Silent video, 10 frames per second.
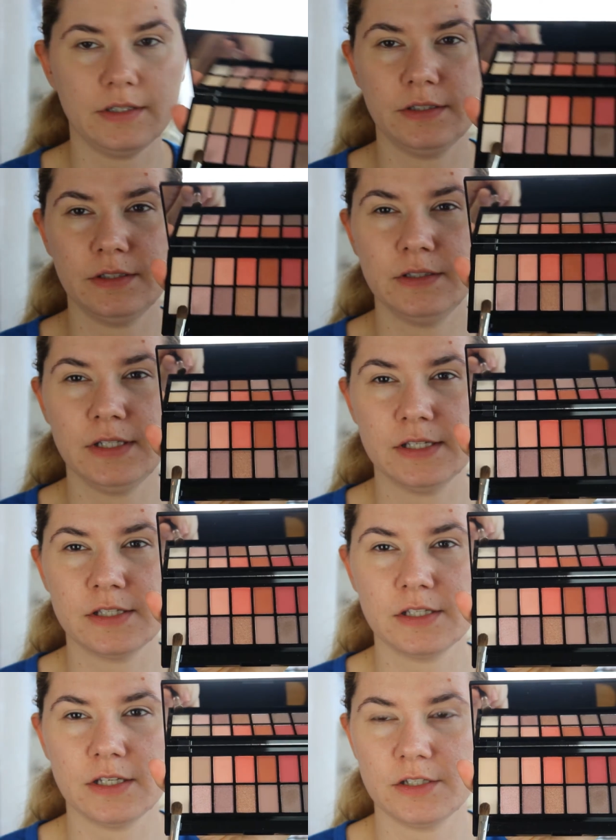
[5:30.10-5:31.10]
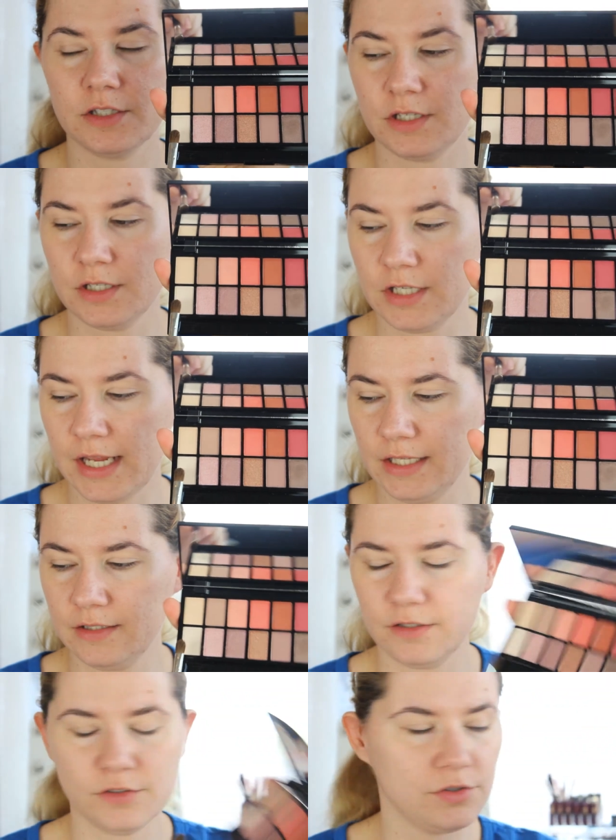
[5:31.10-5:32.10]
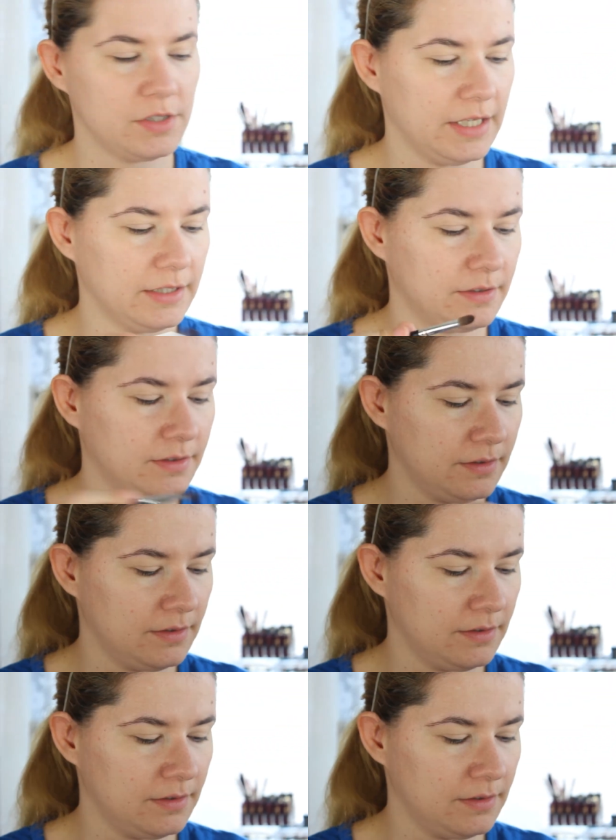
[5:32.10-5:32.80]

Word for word: uh, this shade to set